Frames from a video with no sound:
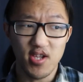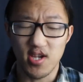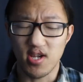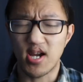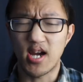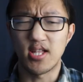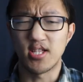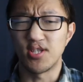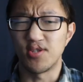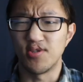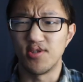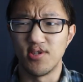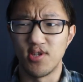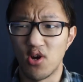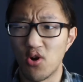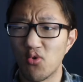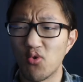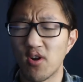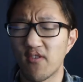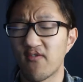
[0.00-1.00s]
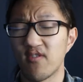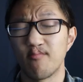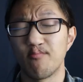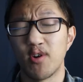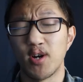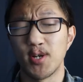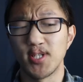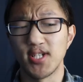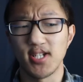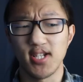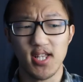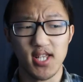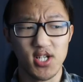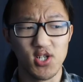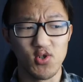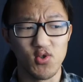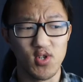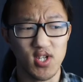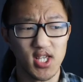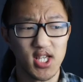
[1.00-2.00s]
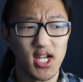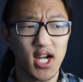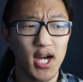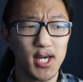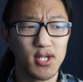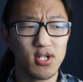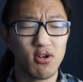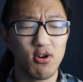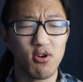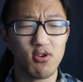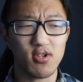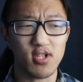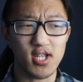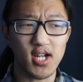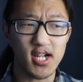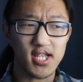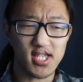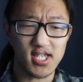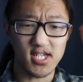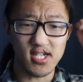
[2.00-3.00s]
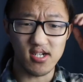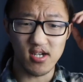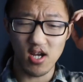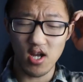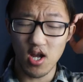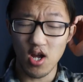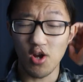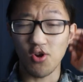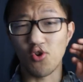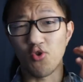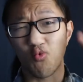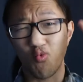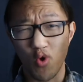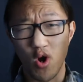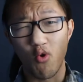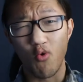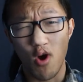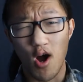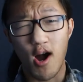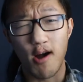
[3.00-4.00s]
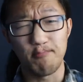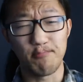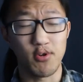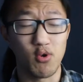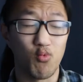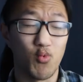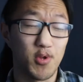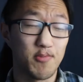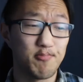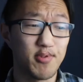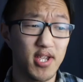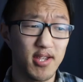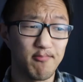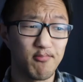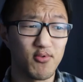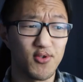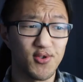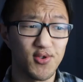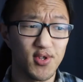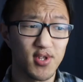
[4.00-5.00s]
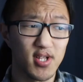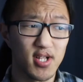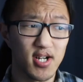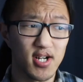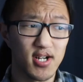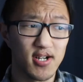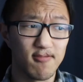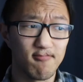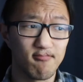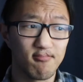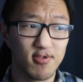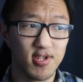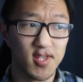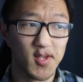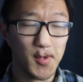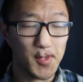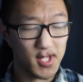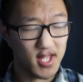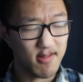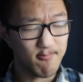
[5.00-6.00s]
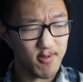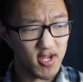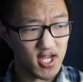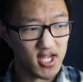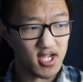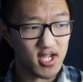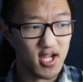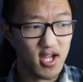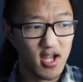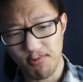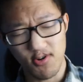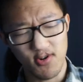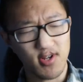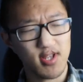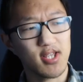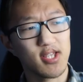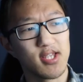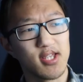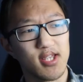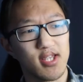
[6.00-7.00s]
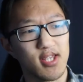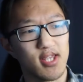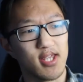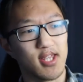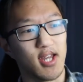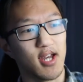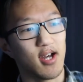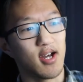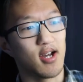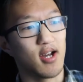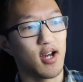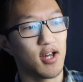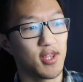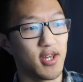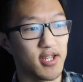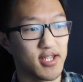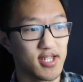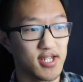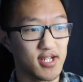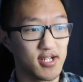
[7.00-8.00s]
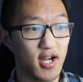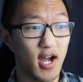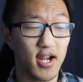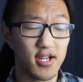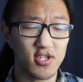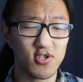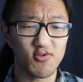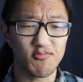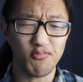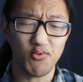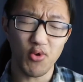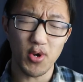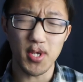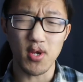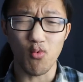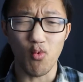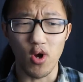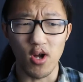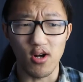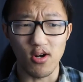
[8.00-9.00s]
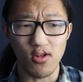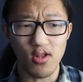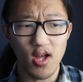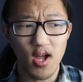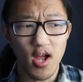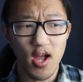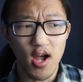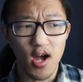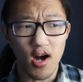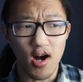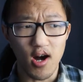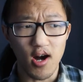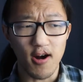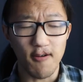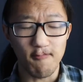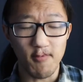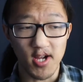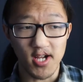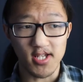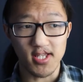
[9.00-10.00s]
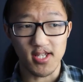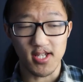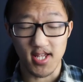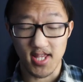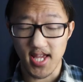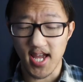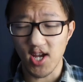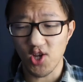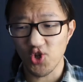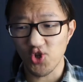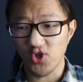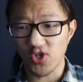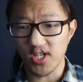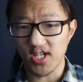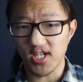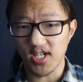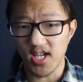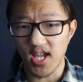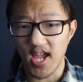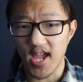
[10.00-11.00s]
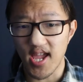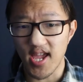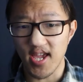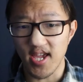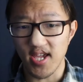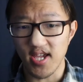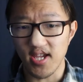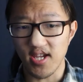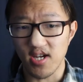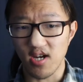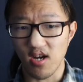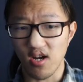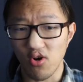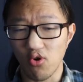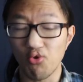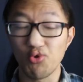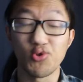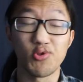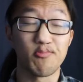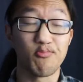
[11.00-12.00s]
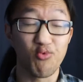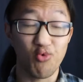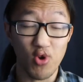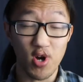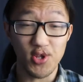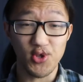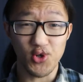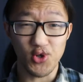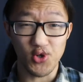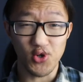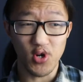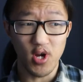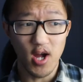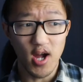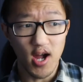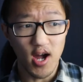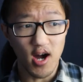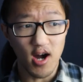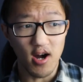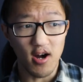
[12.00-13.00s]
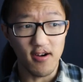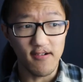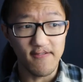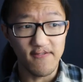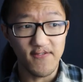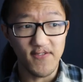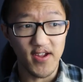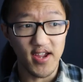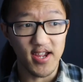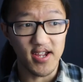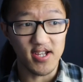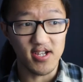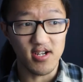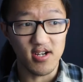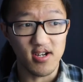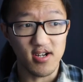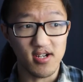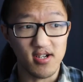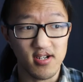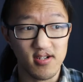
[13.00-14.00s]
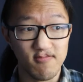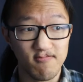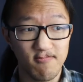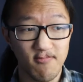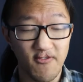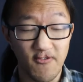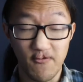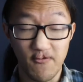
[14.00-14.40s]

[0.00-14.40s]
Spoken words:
you kind of know everybody, so it's kind of hard not to grow up with people, so to speak. Person that I know pretty well, and is actually a older brother of a